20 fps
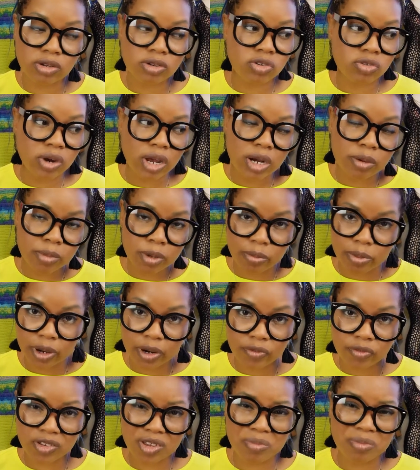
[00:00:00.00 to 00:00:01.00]
Don't try to be
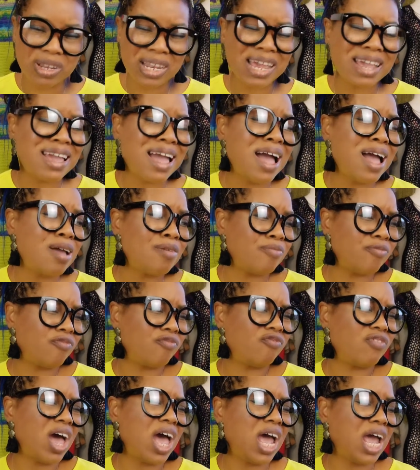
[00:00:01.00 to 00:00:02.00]
perfect and be like, I'm
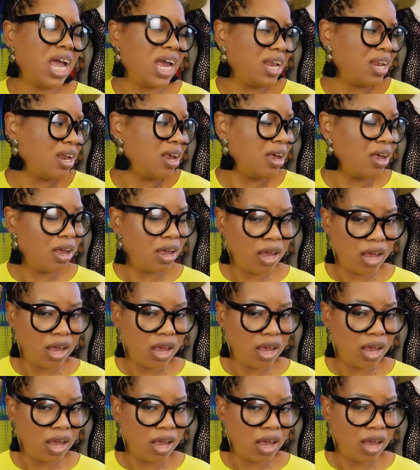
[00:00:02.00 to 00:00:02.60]
fine.